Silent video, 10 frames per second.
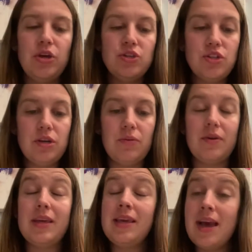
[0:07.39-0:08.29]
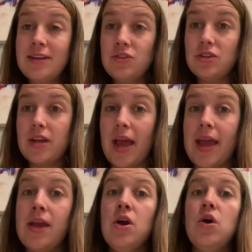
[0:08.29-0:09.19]
So
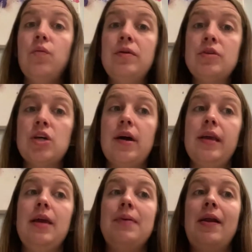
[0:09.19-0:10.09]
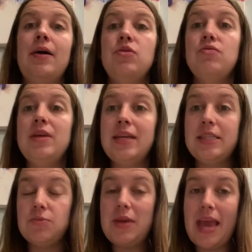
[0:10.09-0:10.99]
yesterday we were talking about how you needed
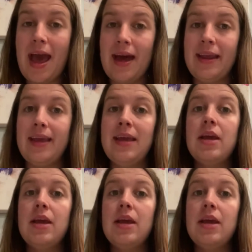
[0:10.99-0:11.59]
to be adding